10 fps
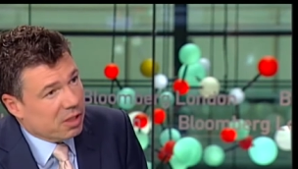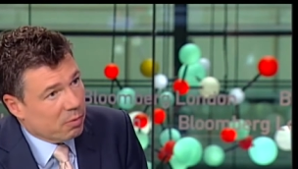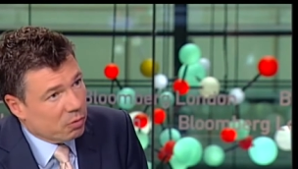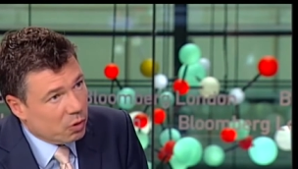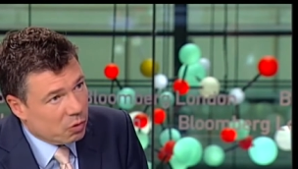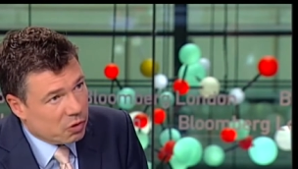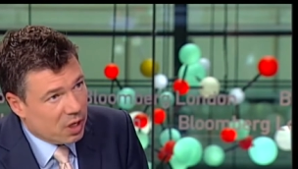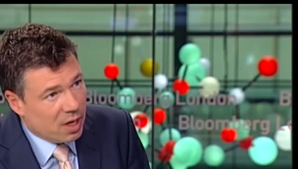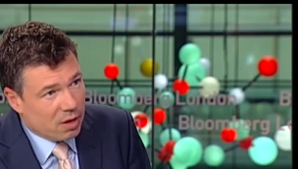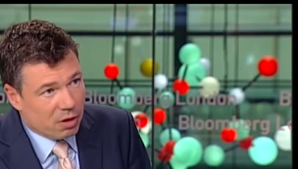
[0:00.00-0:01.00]
of the rules
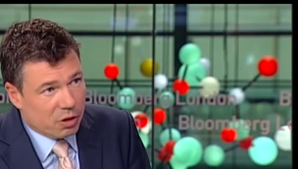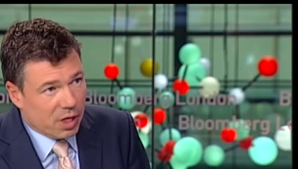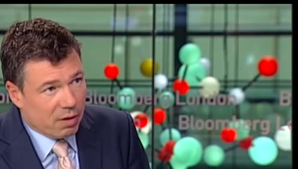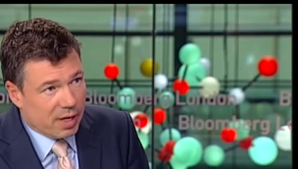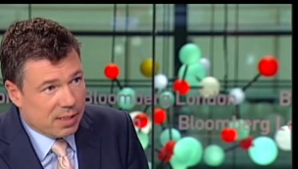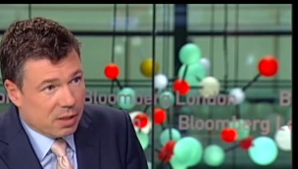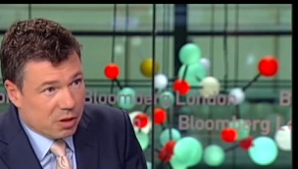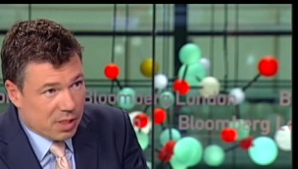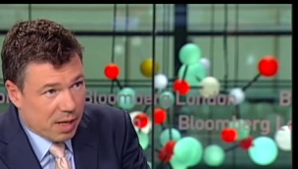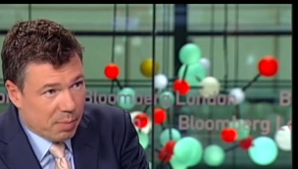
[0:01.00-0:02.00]
that are generated
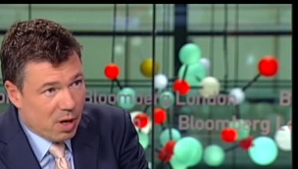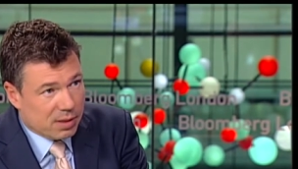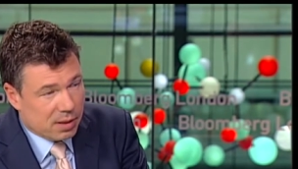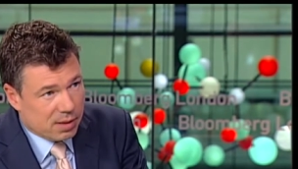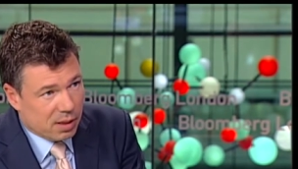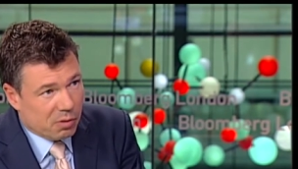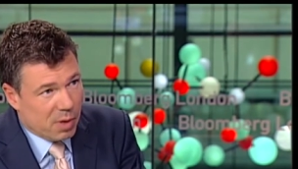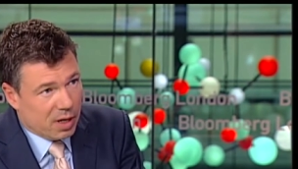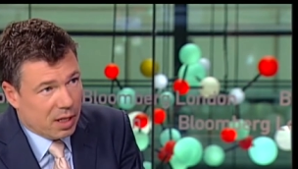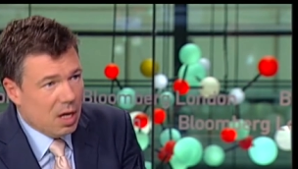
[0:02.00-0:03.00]
to take part in the single
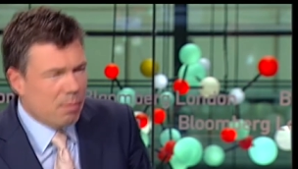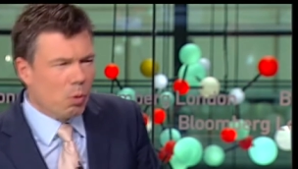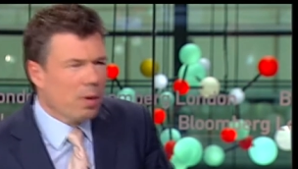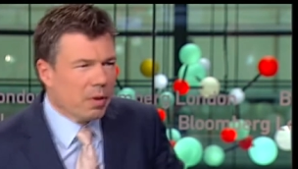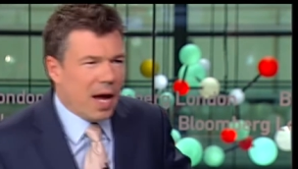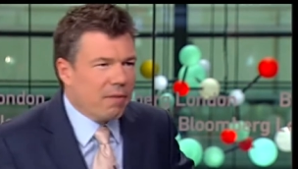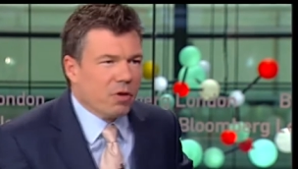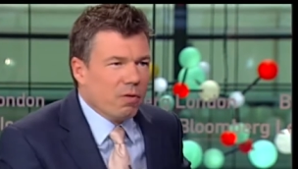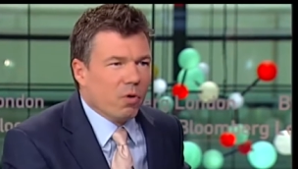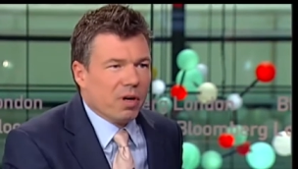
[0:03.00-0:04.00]
market, but we would have
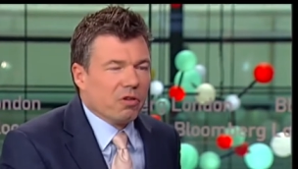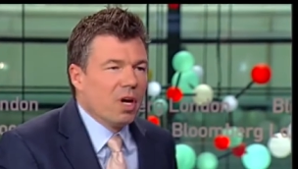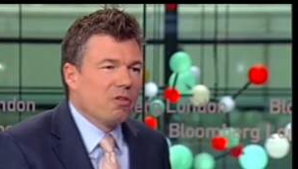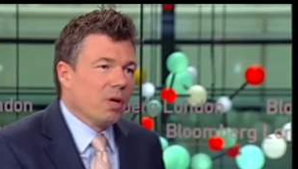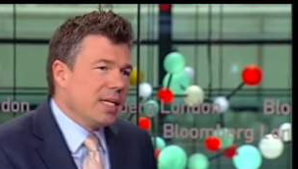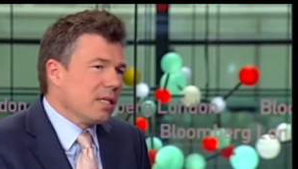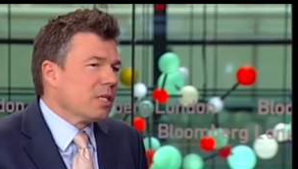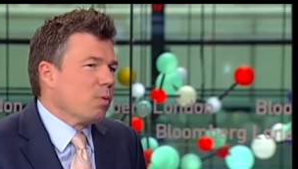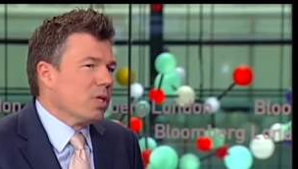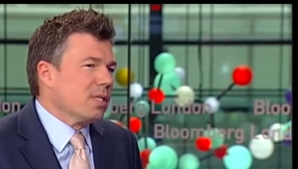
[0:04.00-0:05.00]
no voice. So at least at
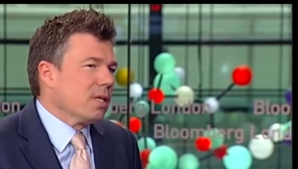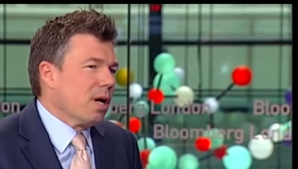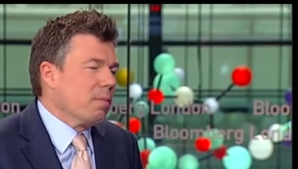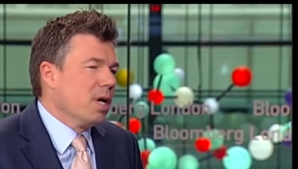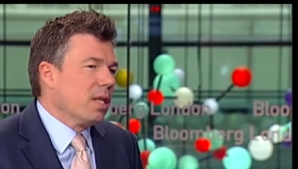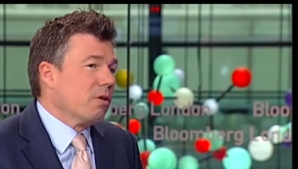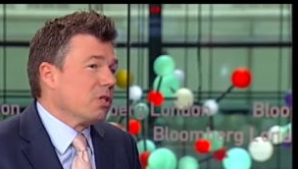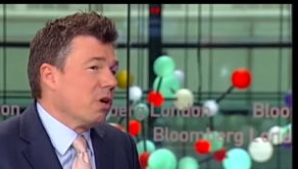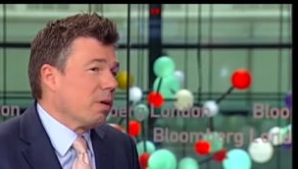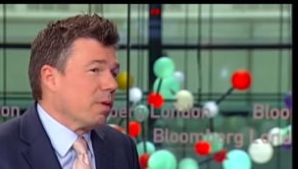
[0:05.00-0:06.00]
this point in time, there is
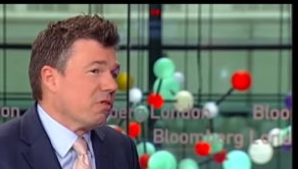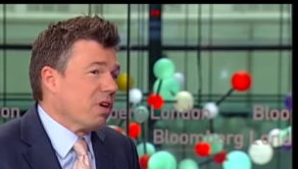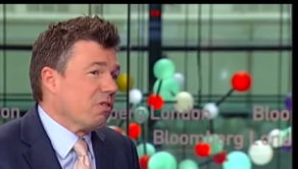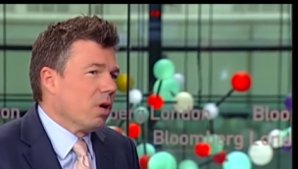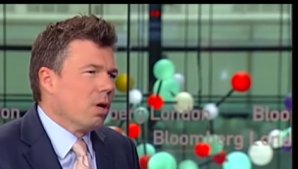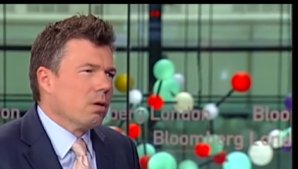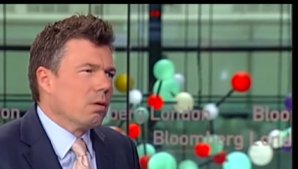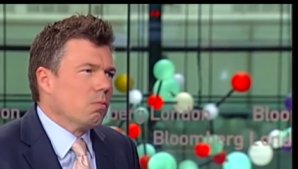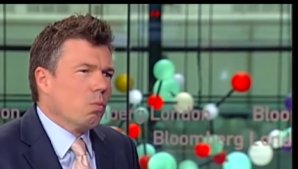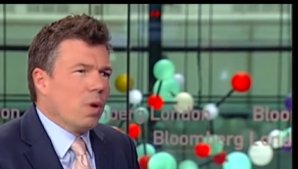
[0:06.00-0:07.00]
an argument that says
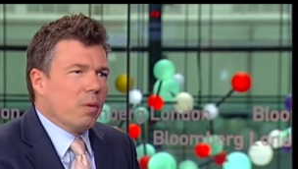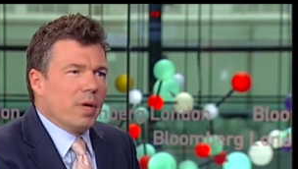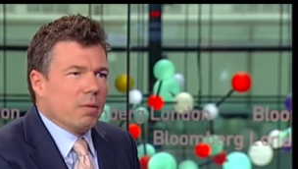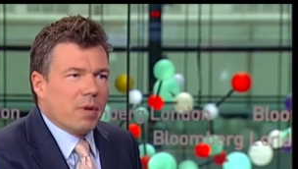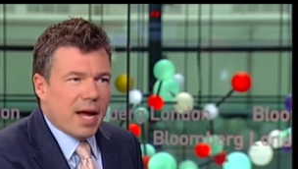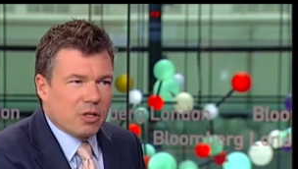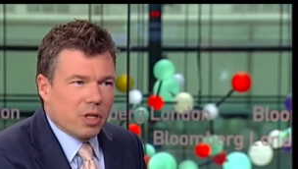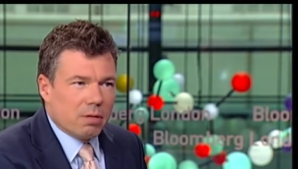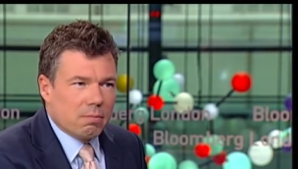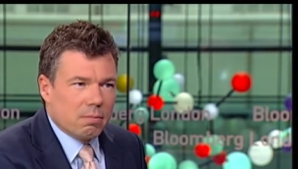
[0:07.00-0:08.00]
we
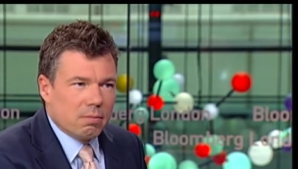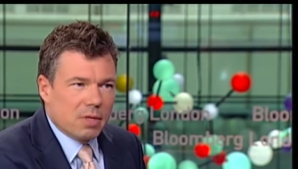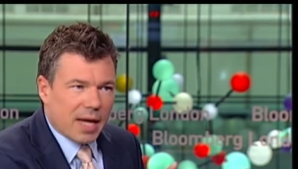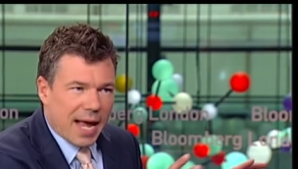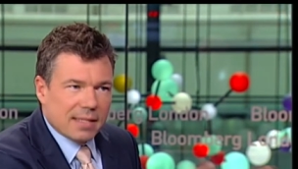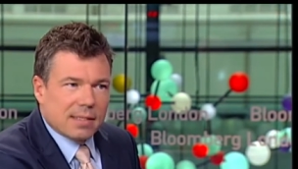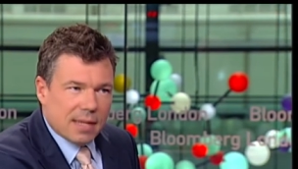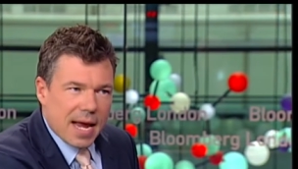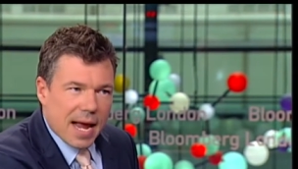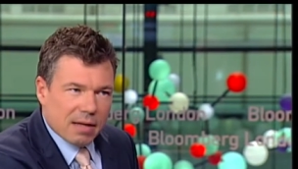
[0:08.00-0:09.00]
actually can
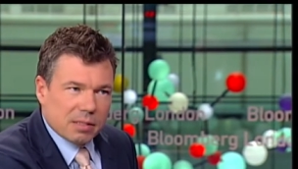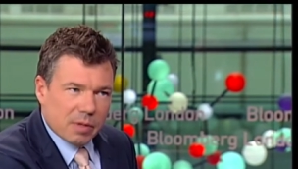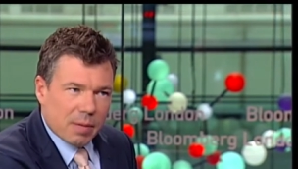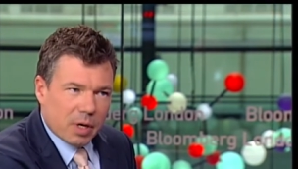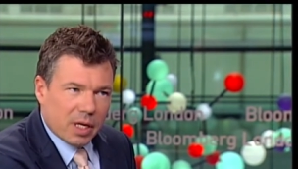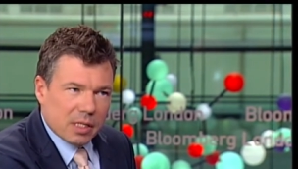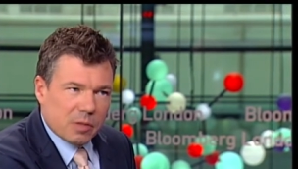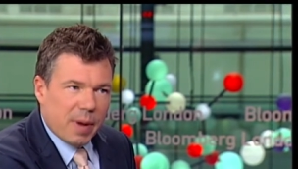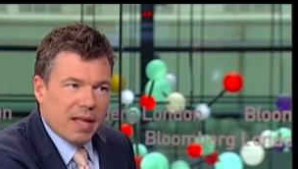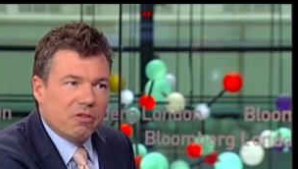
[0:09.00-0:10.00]
say how some of that money is
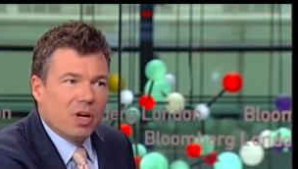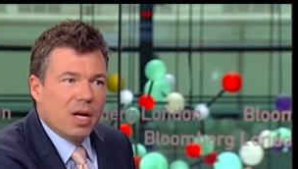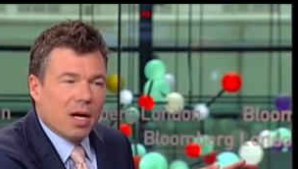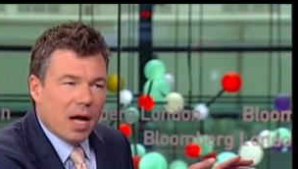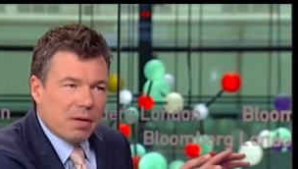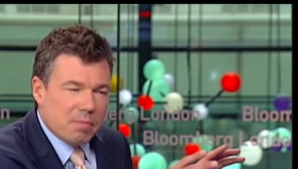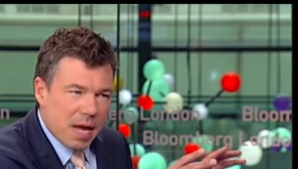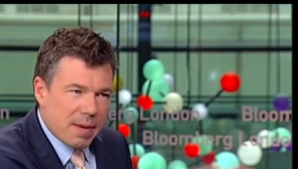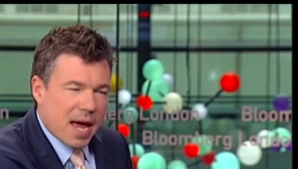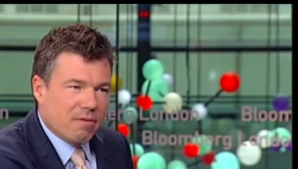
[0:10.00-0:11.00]
spent and
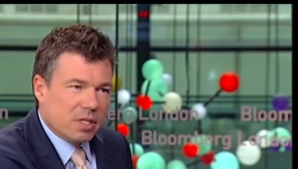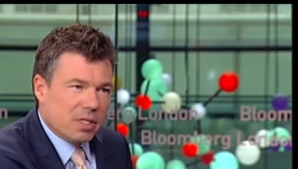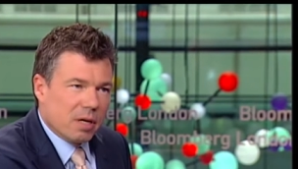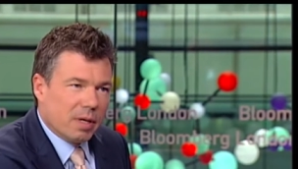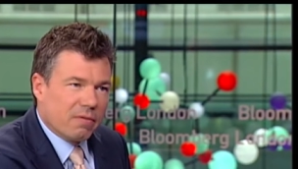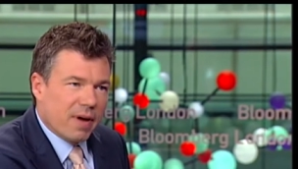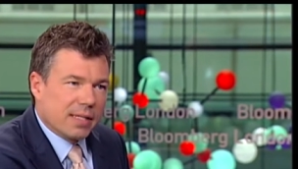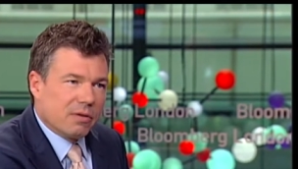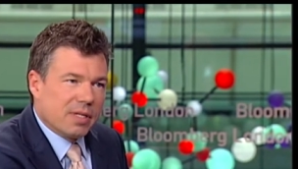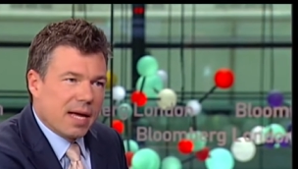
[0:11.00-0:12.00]
maybe have a determining
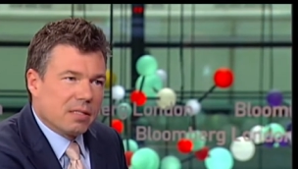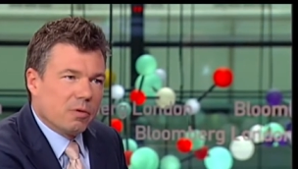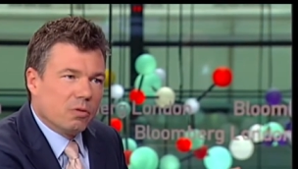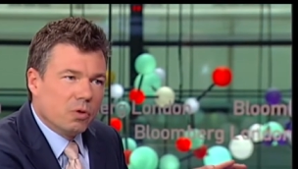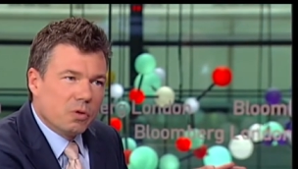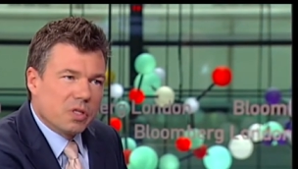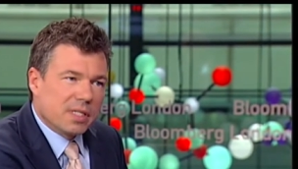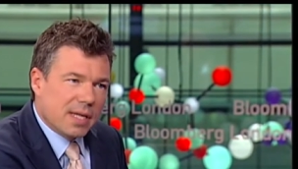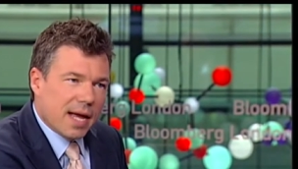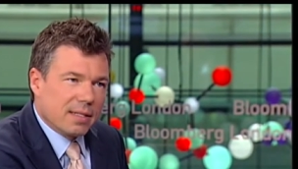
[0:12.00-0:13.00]
factor in how some of the rules are
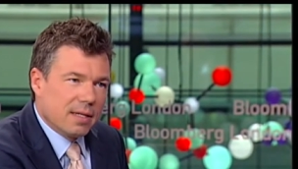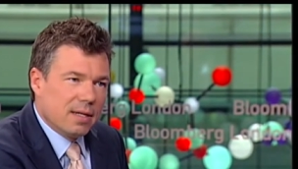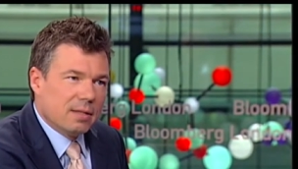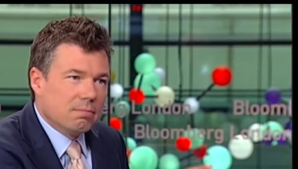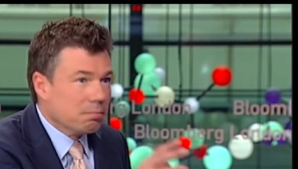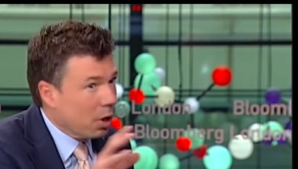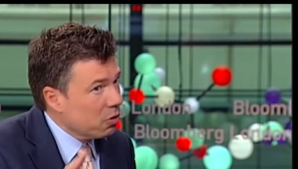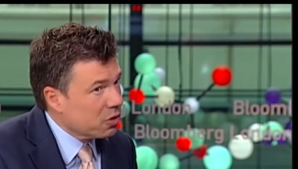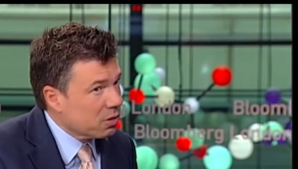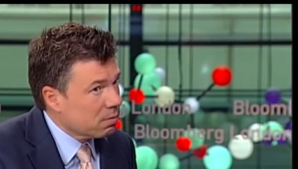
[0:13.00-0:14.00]
set.
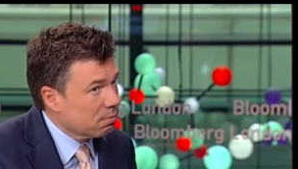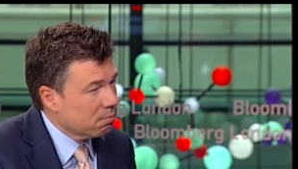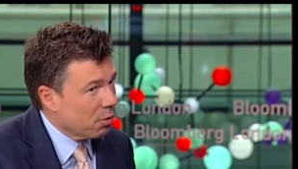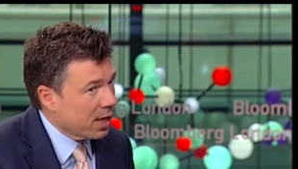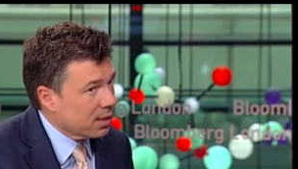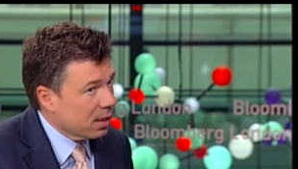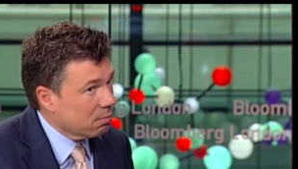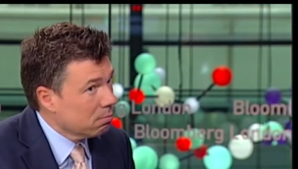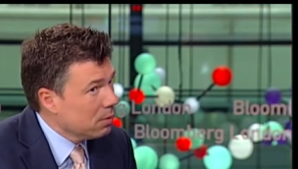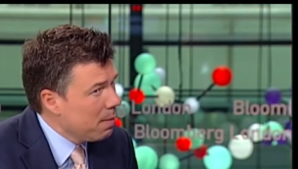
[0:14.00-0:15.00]
Post-Brexit,
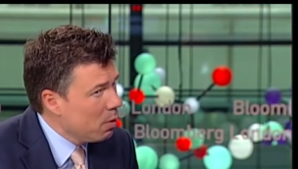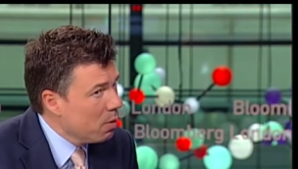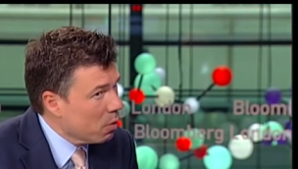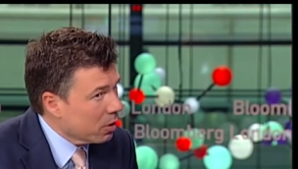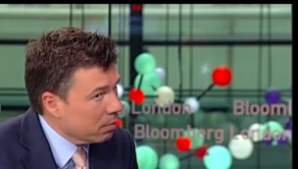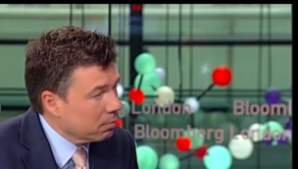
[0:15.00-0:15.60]
maybe we wouldn't.